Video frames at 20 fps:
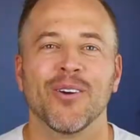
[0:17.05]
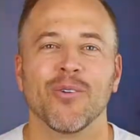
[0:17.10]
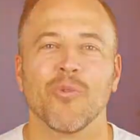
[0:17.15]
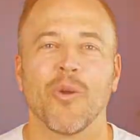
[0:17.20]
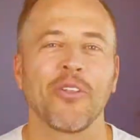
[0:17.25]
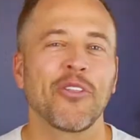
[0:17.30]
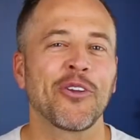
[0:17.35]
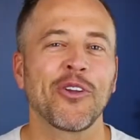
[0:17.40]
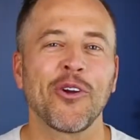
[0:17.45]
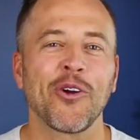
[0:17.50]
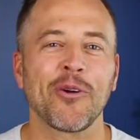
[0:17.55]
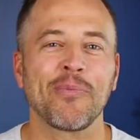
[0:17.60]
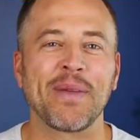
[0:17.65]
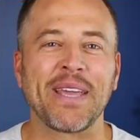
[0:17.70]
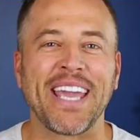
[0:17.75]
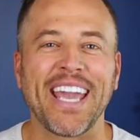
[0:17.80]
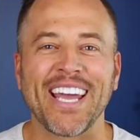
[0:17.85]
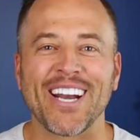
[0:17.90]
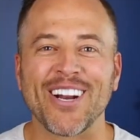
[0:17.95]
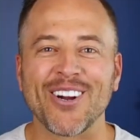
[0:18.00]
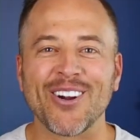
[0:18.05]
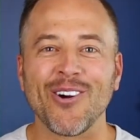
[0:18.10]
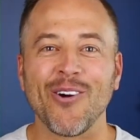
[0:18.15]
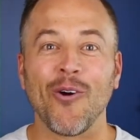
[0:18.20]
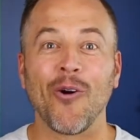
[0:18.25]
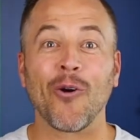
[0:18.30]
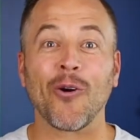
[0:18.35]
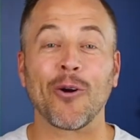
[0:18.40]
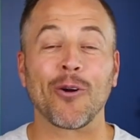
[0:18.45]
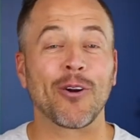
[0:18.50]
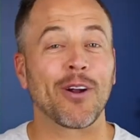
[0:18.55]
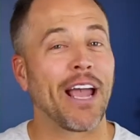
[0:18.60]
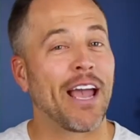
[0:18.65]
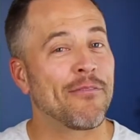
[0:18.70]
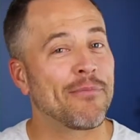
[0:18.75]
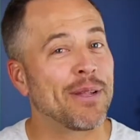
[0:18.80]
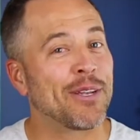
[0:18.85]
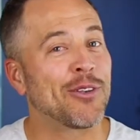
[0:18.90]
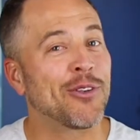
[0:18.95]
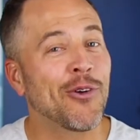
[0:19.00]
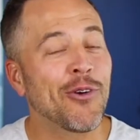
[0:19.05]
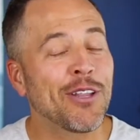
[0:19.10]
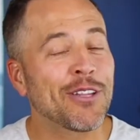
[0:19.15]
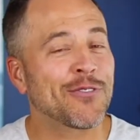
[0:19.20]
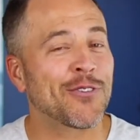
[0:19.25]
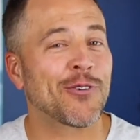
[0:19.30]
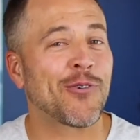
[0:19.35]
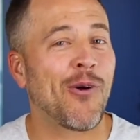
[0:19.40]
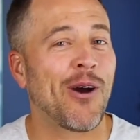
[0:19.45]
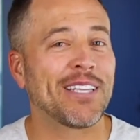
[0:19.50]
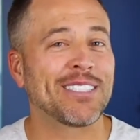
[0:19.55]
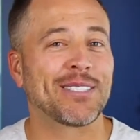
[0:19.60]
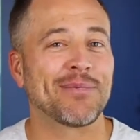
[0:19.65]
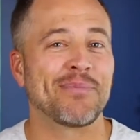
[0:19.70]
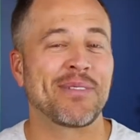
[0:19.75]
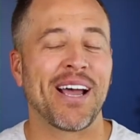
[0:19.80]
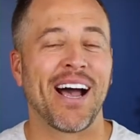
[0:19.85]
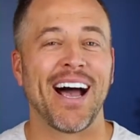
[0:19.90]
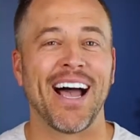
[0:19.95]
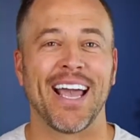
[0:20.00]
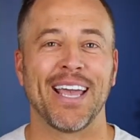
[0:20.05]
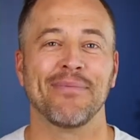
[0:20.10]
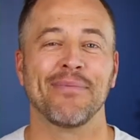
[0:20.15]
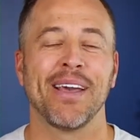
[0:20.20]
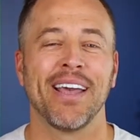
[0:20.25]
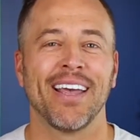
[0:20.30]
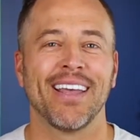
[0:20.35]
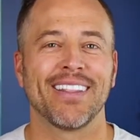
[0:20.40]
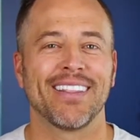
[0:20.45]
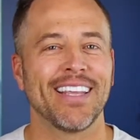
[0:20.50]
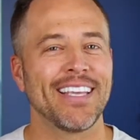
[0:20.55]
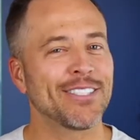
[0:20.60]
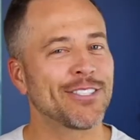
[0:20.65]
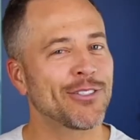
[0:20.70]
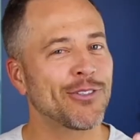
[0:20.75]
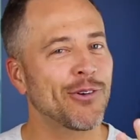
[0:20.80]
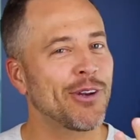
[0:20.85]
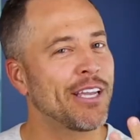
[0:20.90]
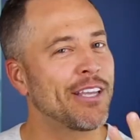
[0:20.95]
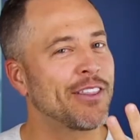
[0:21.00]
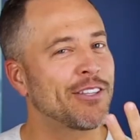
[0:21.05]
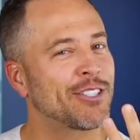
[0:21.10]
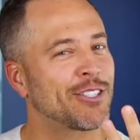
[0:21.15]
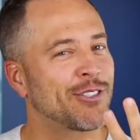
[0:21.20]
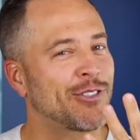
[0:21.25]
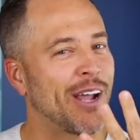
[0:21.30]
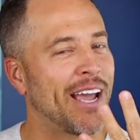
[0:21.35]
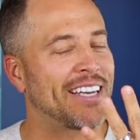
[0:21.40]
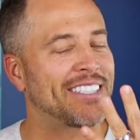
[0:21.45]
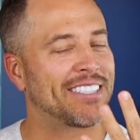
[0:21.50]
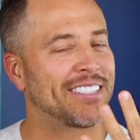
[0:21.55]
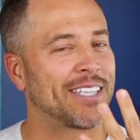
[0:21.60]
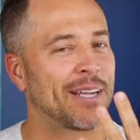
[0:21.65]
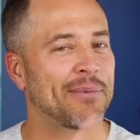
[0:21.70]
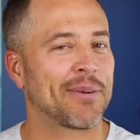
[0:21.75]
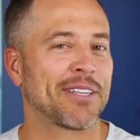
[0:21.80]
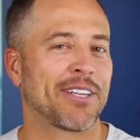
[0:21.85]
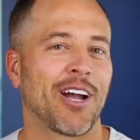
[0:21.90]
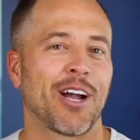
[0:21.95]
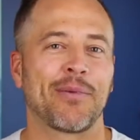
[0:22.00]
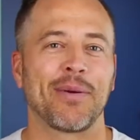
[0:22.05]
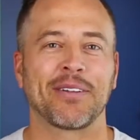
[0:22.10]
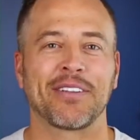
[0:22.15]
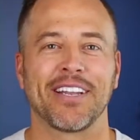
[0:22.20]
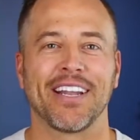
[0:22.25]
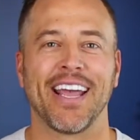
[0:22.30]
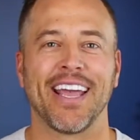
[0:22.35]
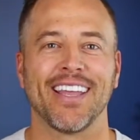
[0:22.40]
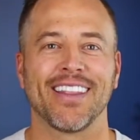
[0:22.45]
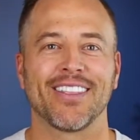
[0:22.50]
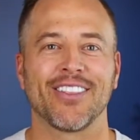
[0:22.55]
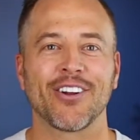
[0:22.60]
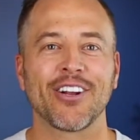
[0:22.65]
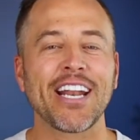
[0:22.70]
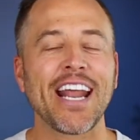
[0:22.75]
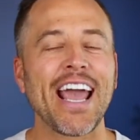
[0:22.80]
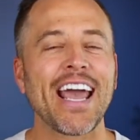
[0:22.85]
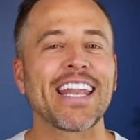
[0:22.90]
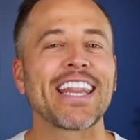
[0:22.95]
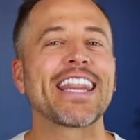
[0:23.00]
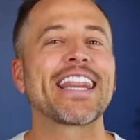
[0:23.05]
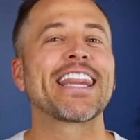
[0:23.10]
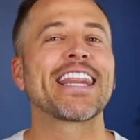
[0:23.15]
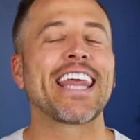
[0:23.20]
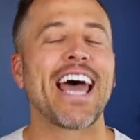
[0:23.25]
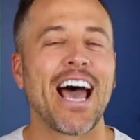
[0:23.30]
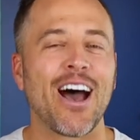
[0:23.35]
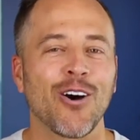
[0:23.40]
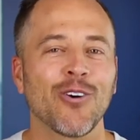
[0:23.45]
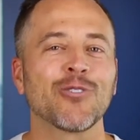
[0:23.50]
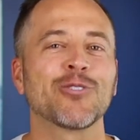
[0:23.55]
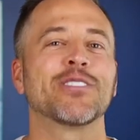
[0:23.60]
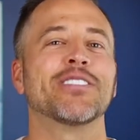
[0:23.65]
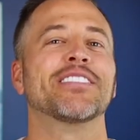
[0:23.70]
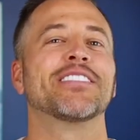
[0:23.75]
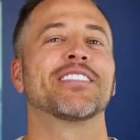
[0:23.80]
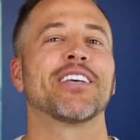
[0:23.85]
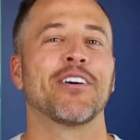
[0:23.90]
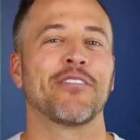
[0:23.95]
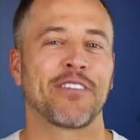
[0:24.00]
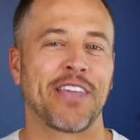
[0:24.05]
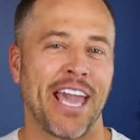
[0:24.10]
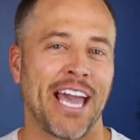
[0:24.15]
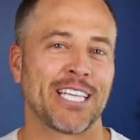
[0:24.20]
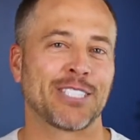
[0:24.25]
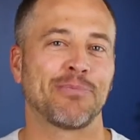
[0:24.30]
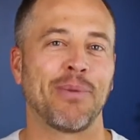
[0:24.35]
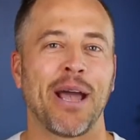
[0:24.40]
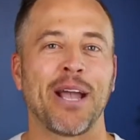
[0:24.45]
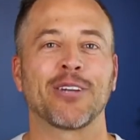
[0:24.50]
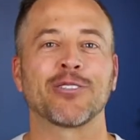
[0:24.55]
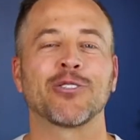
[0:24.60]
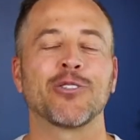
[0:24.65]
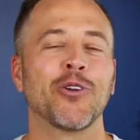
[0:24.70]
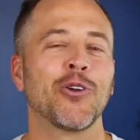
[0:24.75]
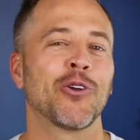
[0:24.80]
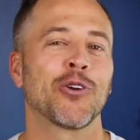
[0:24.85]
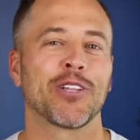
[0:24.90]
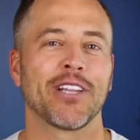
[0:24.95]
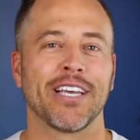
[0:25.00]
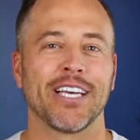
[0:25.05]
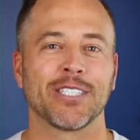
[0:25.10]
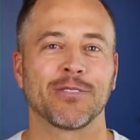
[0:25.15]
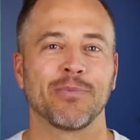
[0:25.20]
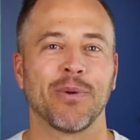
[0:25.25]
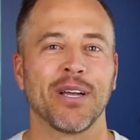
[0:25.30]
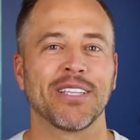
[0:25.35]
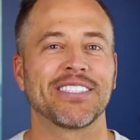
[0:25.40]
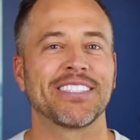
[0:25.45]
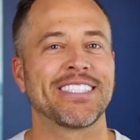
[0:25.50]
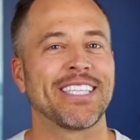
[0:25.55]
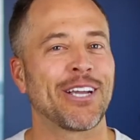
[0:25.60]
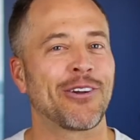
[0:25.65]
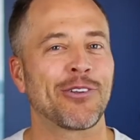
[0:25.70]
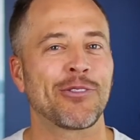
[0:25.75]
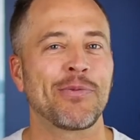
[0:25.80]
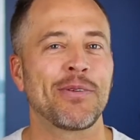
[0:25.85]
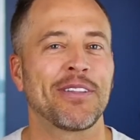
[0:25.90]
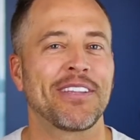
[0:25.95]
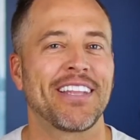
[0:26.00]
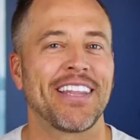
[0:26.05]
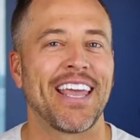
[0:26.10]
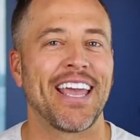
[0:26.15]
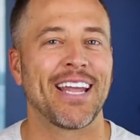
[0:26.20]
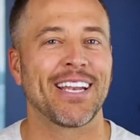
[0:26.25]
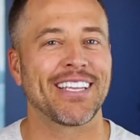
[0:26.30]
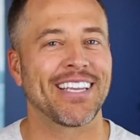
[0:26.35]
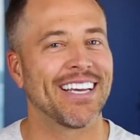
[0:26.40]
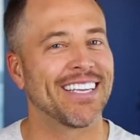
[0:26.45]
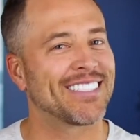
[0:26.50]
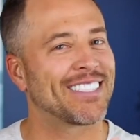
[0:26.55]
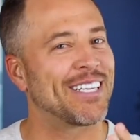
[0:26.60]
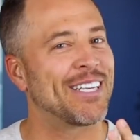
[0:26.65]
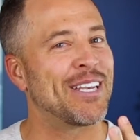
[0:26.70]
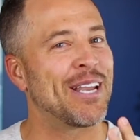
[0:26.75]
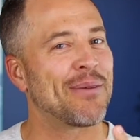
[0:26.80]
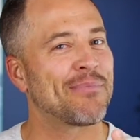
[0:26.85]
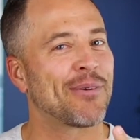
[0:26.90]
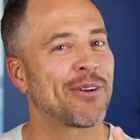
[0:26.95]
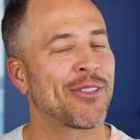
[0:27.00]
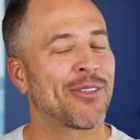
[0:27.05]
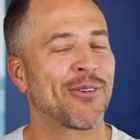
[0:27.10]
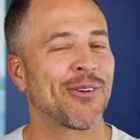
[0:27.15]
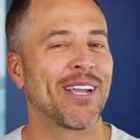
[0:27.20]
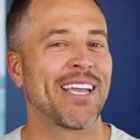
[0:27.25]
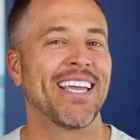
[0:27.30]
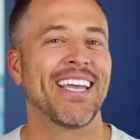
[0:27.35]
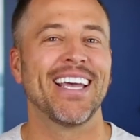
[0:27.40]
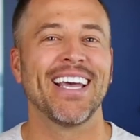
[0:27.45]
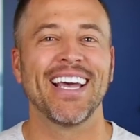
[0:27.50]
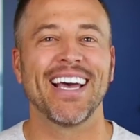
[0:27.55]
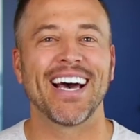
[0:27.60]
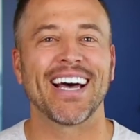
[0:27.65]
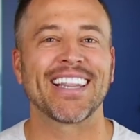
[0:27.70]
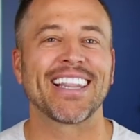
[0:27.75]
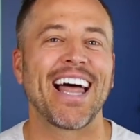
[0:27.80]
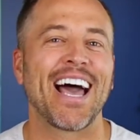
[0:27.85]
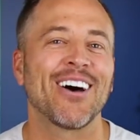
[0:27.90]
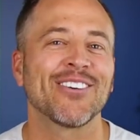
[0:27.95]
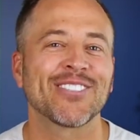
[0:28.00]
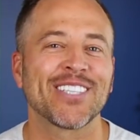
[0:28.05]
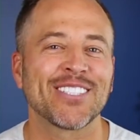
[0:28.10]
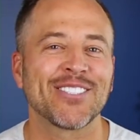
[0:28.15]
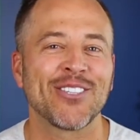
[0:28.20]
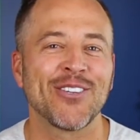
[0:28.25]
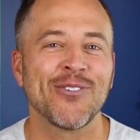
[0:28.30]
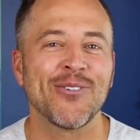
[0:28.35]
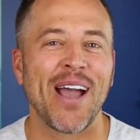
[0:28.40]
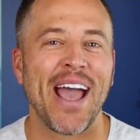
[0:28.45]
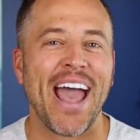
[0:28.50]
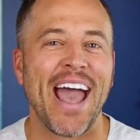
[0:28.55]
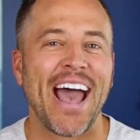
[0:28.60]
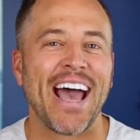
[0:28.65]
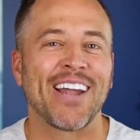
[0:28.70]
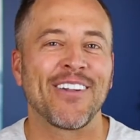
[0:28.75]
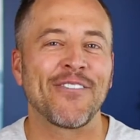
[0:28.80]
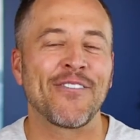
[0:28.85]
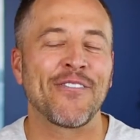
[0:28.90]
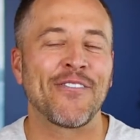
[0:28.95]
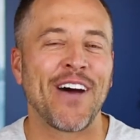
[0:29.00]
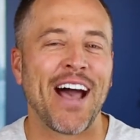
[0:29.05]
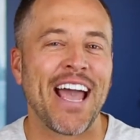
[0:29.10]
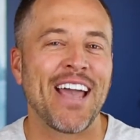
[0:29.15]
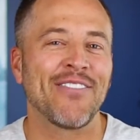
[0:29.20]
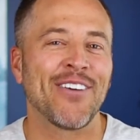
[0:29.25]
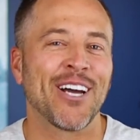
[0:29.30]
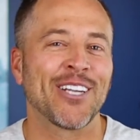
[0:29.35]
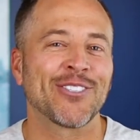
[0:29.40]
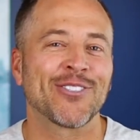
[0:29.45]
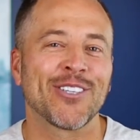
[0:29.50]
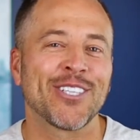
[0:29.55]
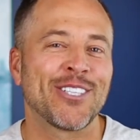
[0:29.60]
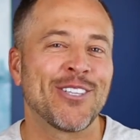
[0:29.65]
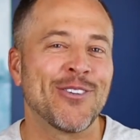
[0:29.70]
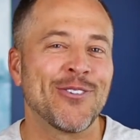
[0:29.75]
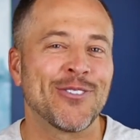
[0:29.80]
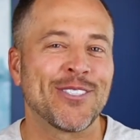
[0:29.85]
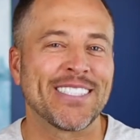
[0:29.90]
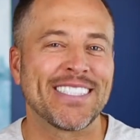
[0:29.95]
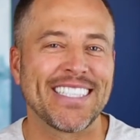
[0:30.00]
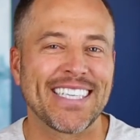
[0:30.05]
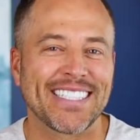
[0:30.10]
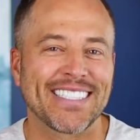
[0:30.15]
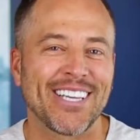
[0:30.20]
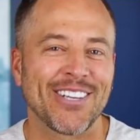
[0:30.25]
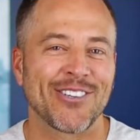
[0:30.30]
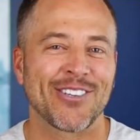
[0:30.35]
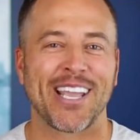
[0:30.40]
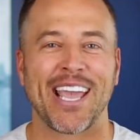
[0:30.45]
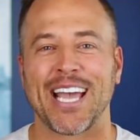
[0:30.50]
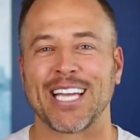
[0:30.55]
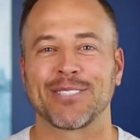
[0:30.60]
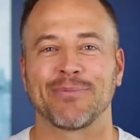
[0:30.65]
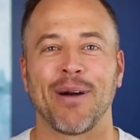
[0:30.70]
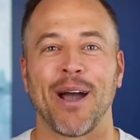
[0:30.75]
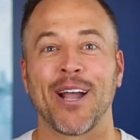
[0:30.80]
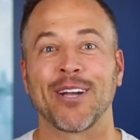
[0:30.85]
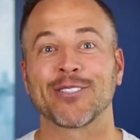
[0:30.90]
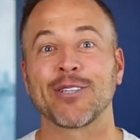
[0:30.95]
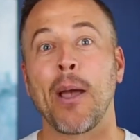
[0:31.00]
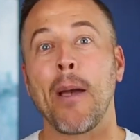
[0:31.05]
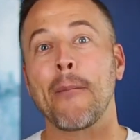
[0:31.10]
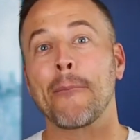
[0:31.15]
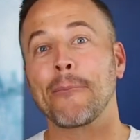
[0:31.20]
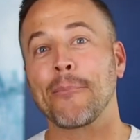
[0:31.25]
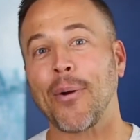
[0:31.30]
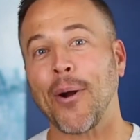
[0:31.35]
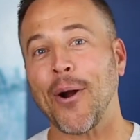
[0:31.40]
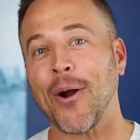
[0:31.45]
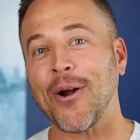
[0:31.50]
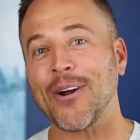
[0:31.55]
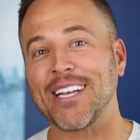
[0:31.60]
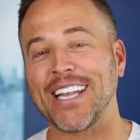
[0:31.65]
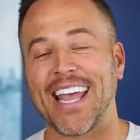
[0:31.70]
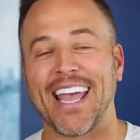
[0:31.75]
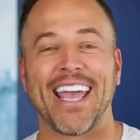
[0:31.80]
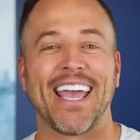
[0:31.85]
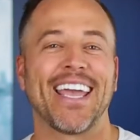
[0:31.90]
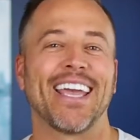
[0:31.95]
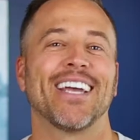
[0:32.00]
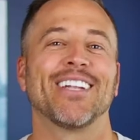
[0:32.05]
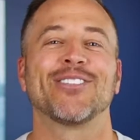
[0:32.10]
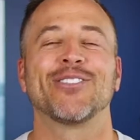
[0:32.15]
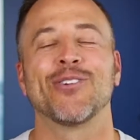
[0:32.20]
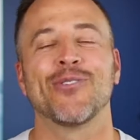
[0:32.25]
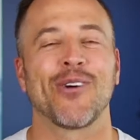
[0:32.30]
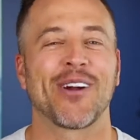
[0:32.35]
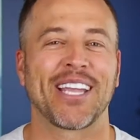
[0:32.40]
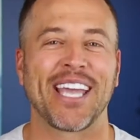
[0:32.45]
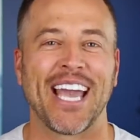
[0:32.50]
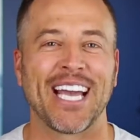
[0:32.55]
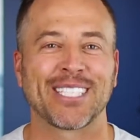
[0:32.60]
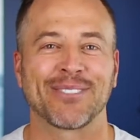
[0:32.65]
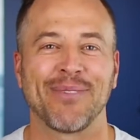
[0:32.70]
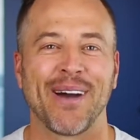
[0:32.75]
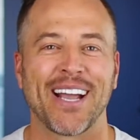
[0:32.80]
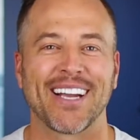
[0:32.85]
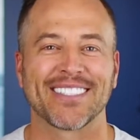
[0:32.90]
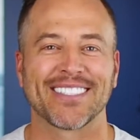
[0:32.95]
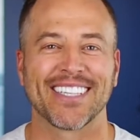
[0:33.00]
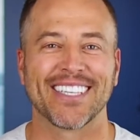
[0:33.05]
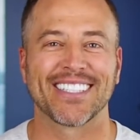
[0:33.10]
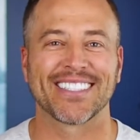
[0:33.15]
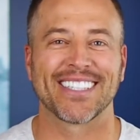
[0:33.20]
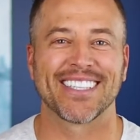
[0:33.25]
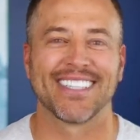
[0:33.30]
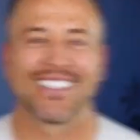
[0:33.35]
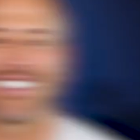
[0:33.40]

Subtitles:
Whether you're a beginner or have been doing this for quite some time, these 3 strategies I'm going to talk about today, they're going to add thousands of cash buyers to your list. But stick with me to the end because number 3 allows us to add 500 to 600 cash buyers per day to our cash buyers list.